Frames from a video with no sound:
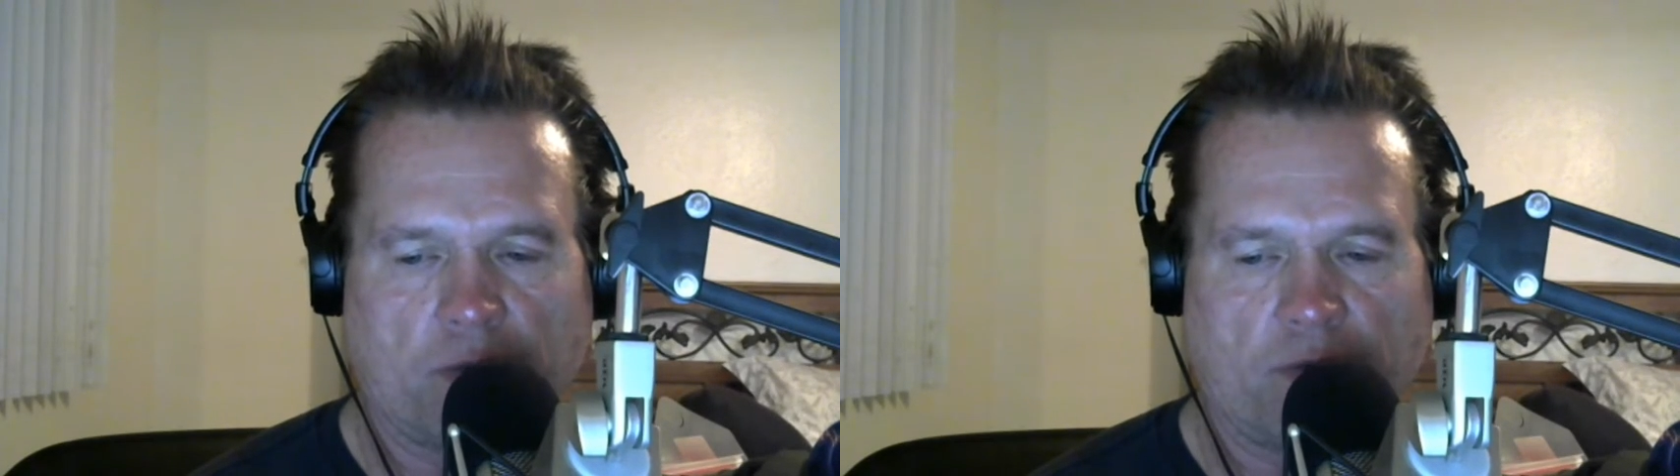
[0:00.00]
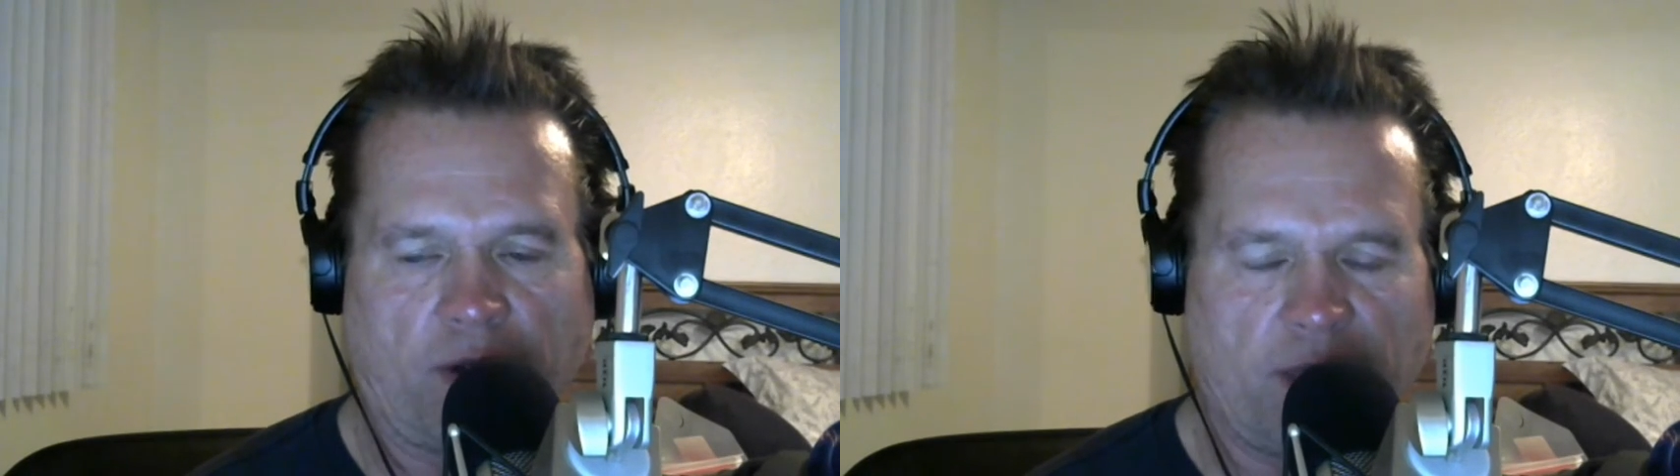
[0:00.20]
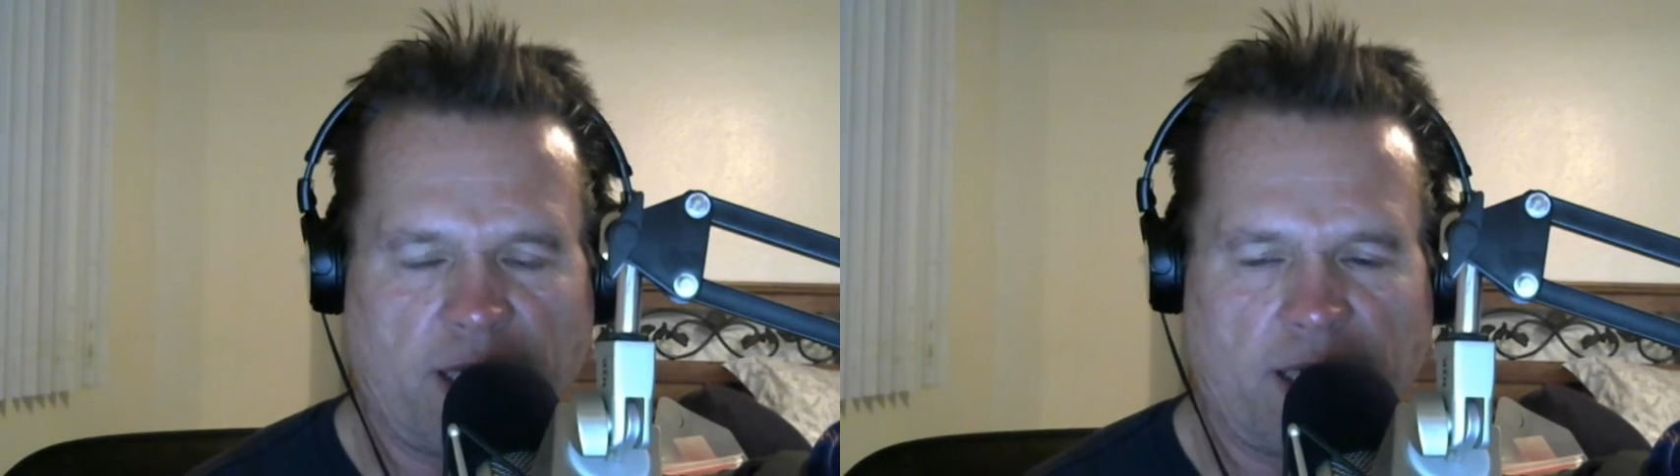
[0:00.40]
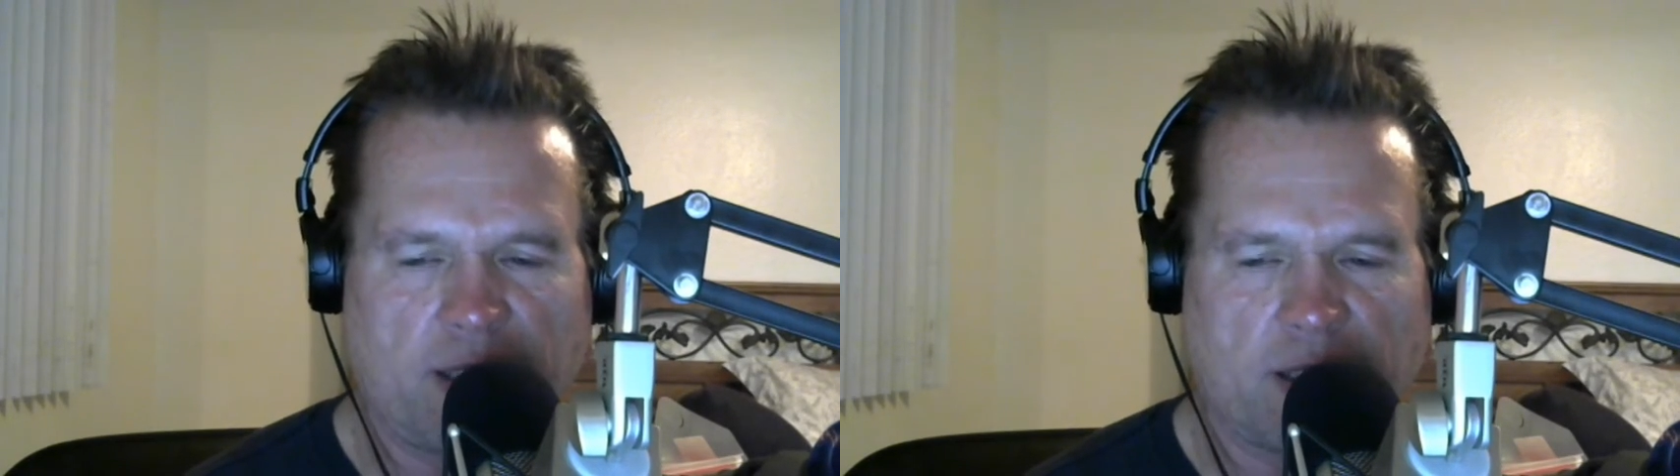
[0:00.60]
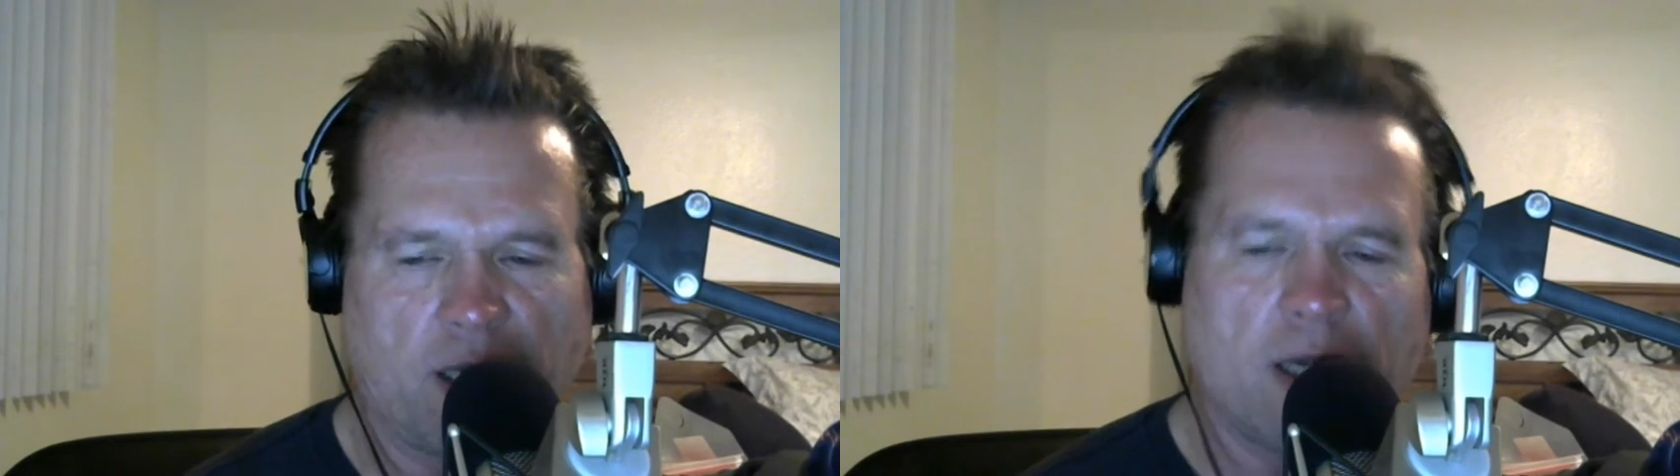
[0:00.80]

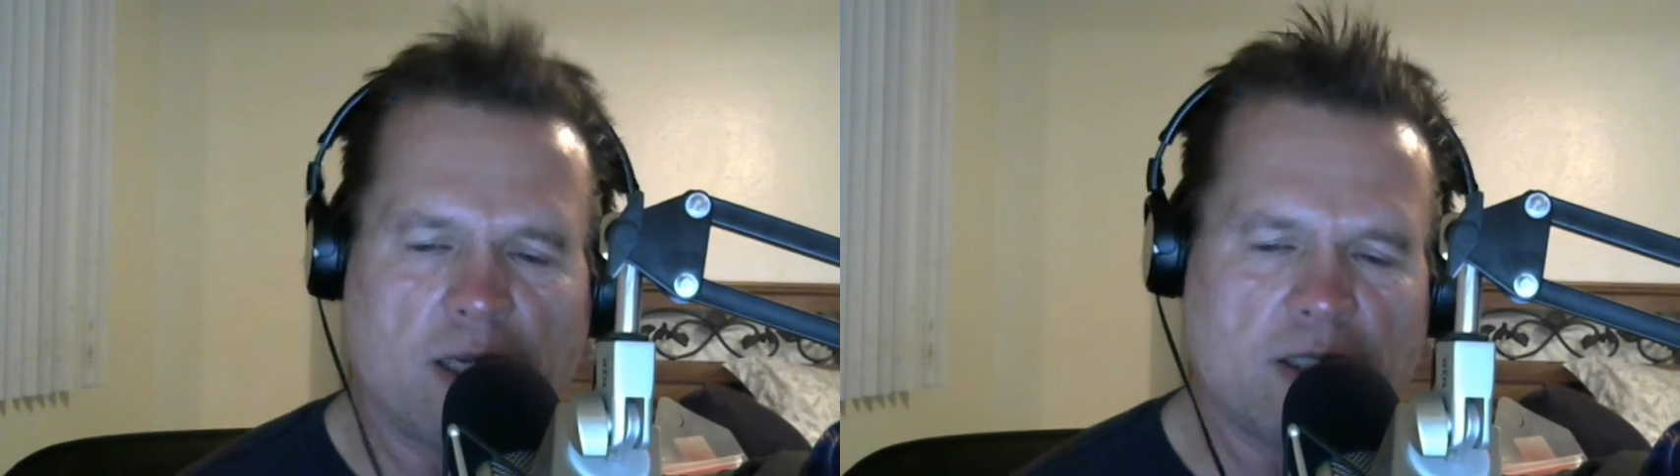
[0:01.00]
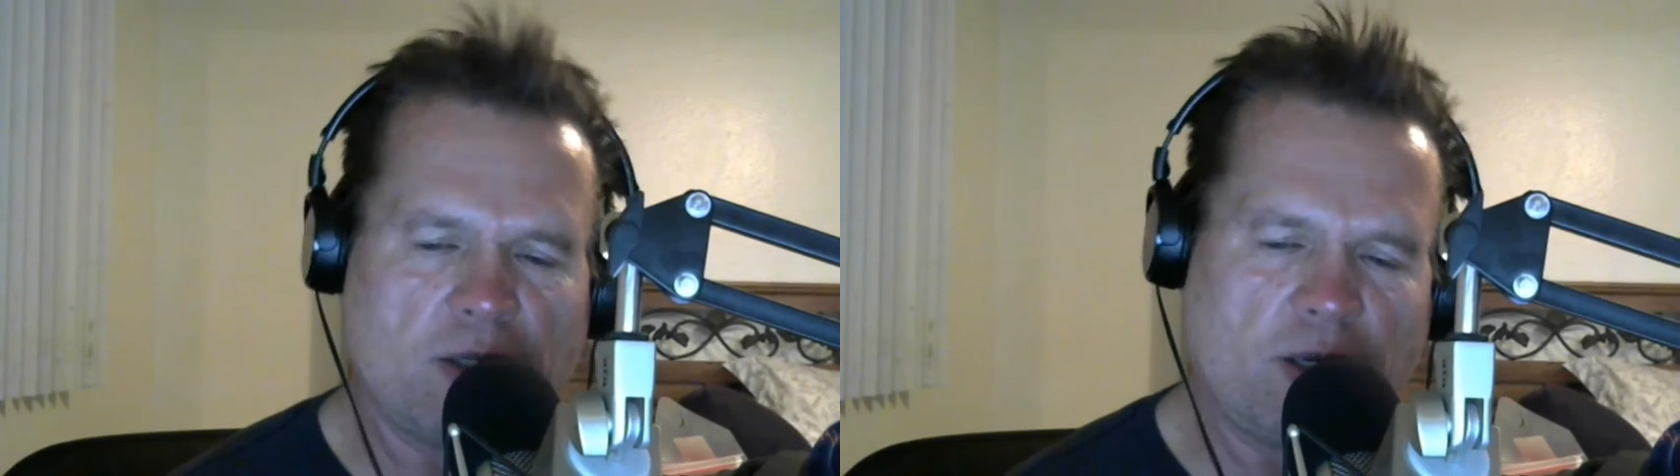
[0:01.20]
Feminized? So